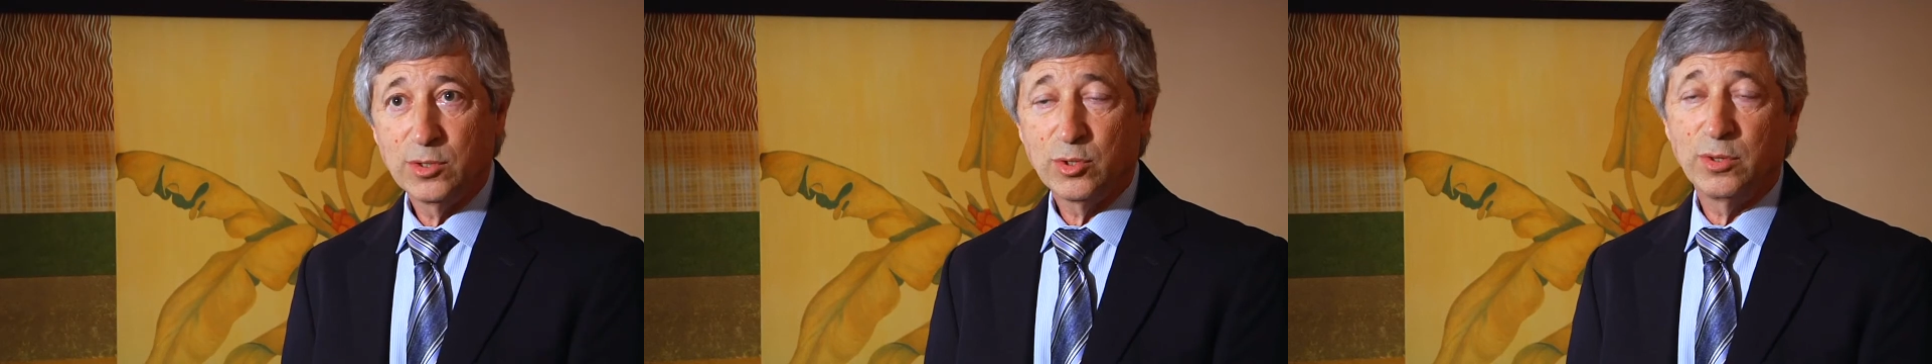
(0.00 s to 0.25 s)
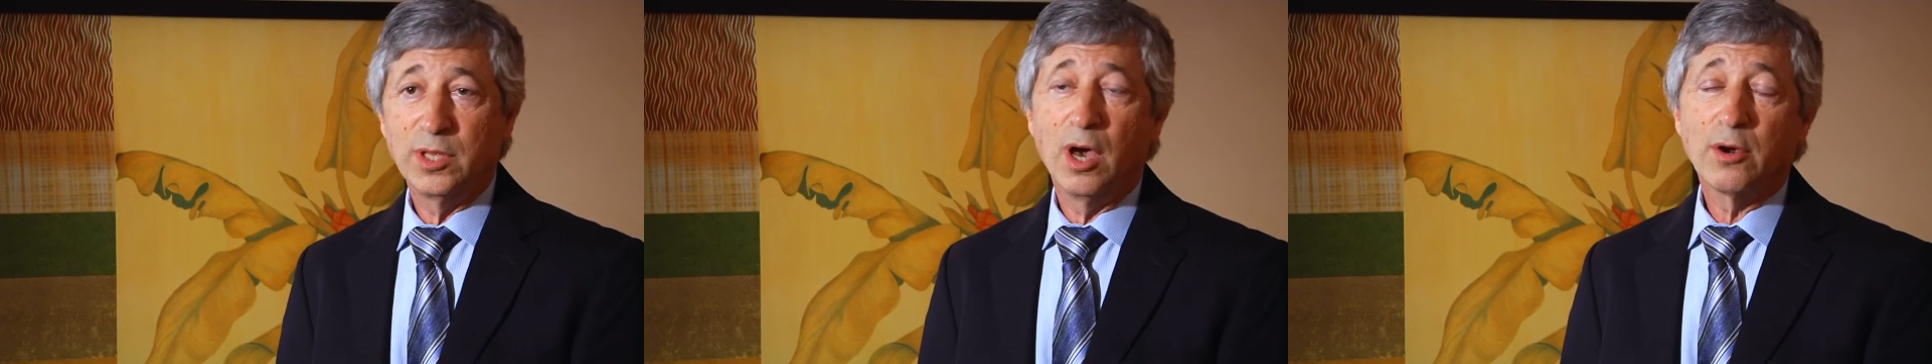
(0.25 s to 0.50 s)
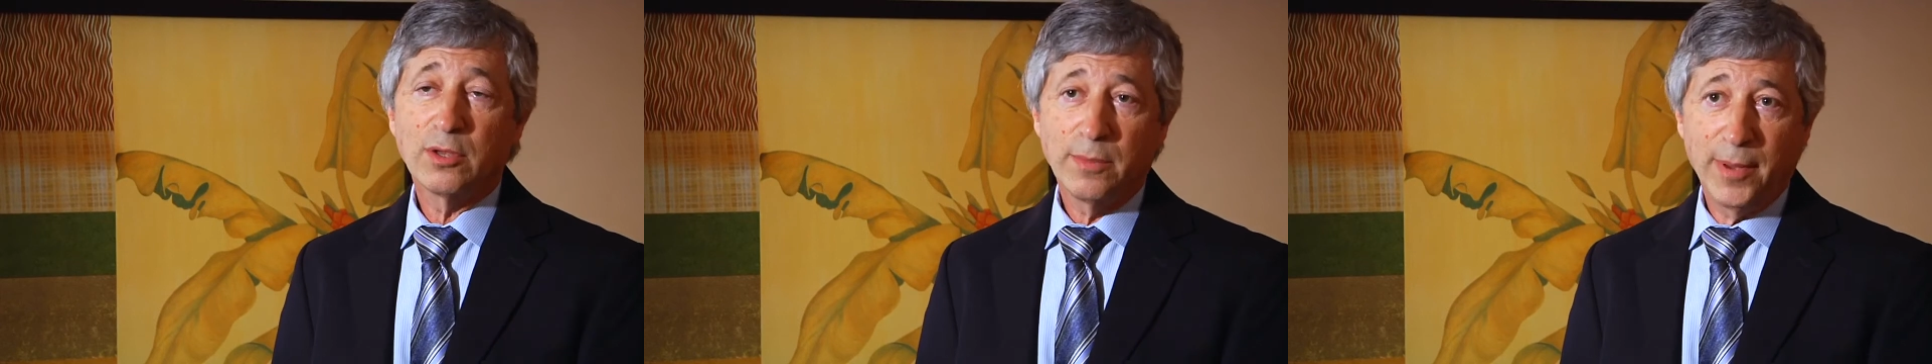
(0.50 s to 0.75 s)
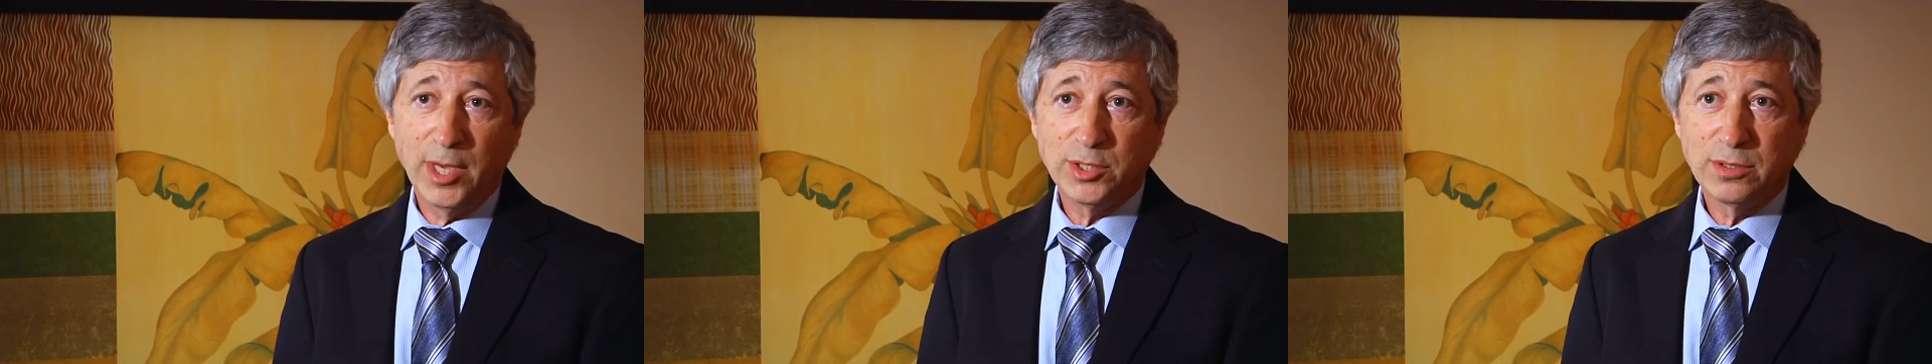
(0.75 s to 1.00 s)
So the younger the
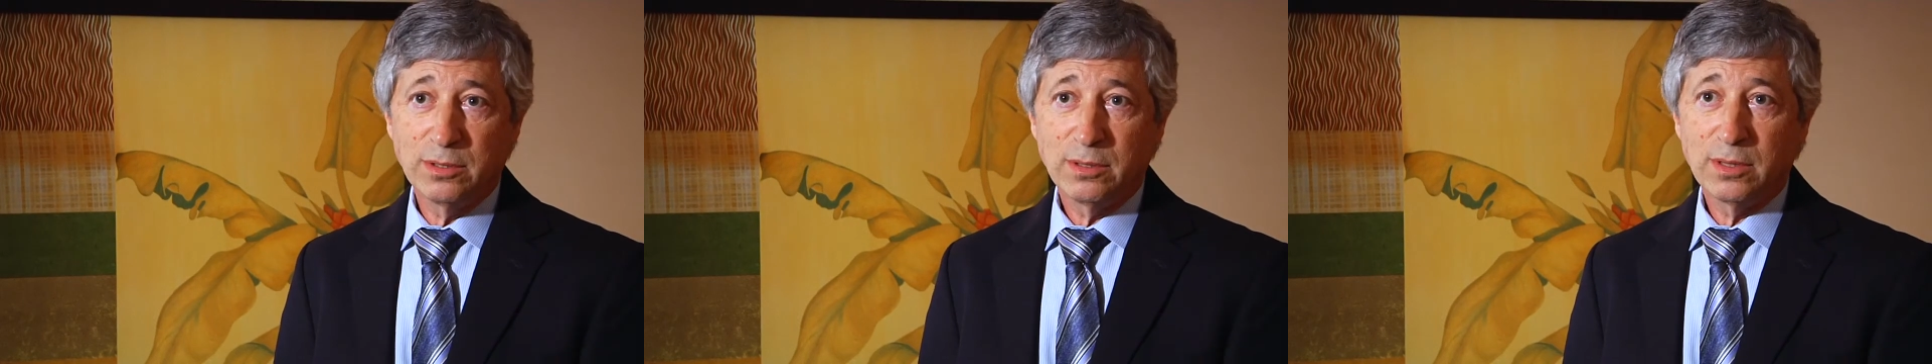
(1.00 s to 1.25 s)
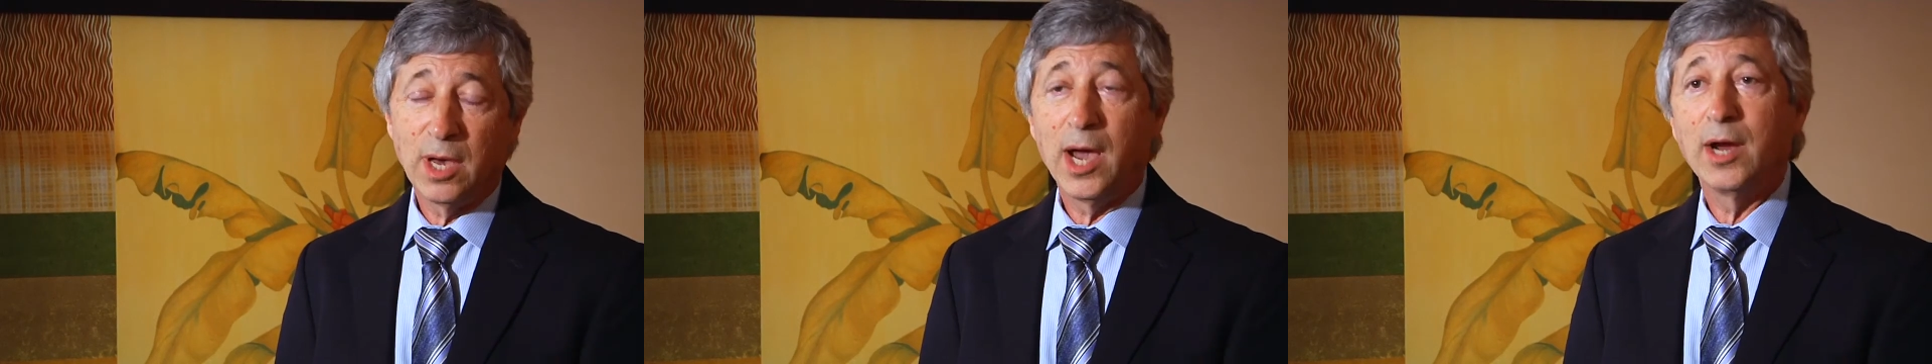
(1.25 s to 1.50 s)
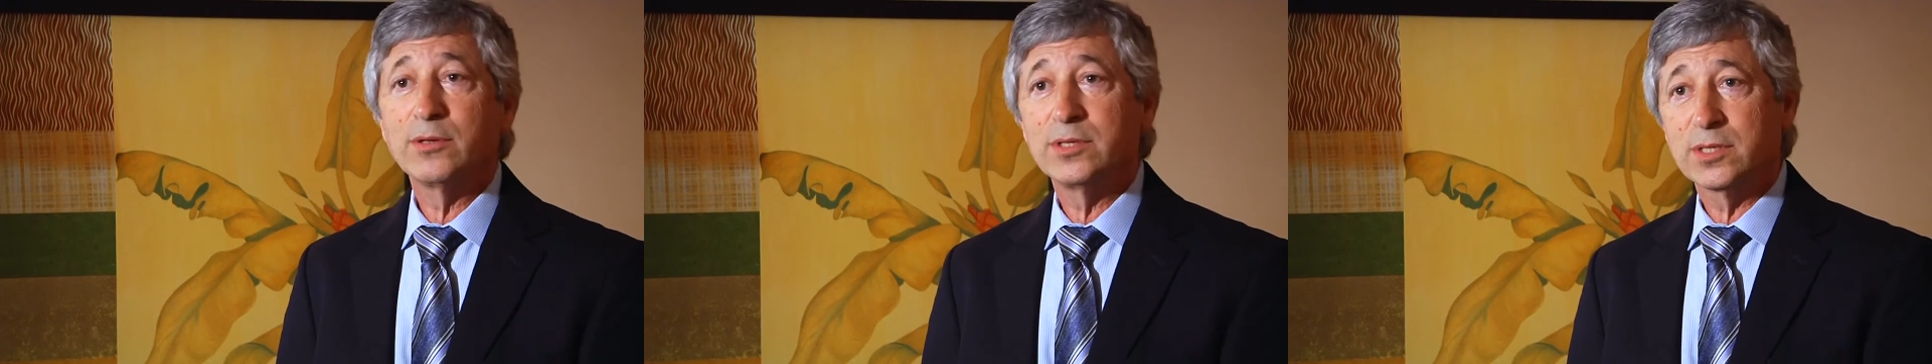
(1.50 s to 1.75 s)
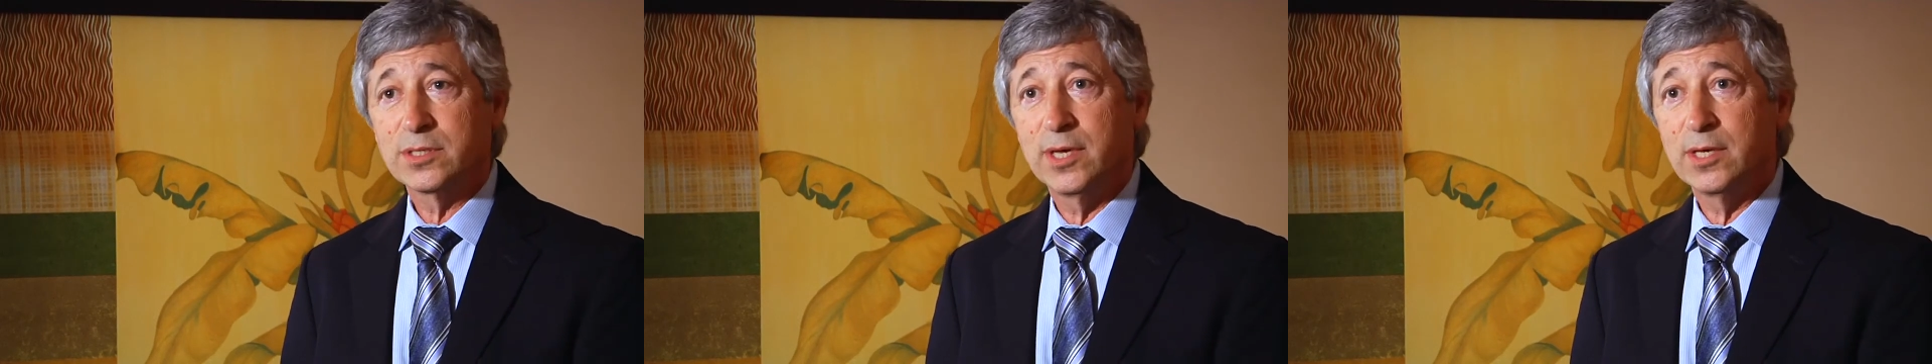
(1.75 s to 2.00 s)
patient, the higher the
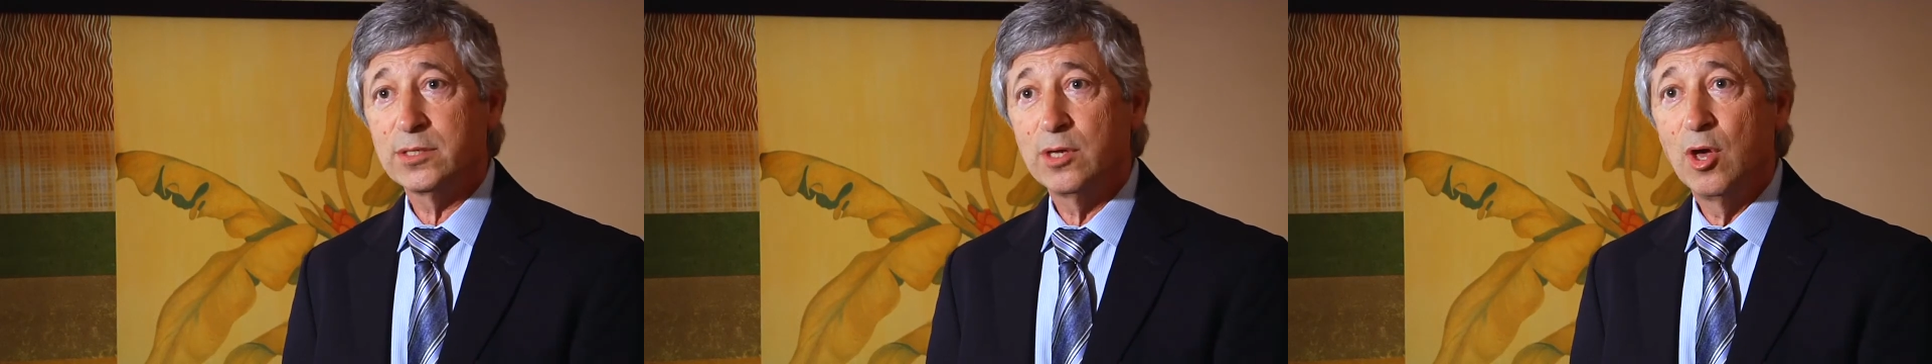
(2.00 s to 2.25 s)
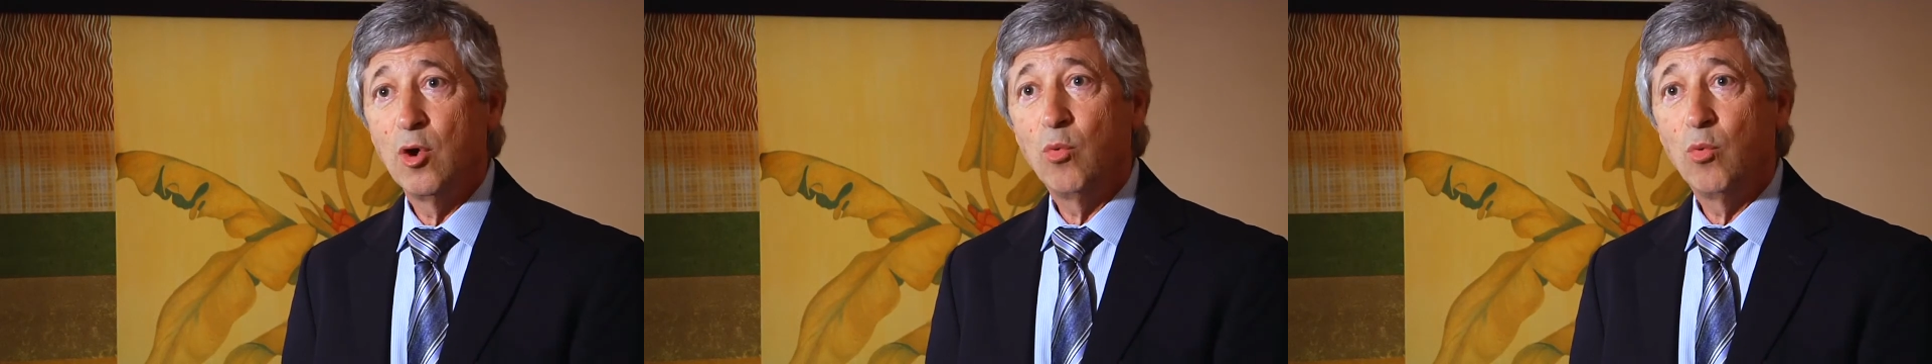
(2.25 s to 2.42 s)
success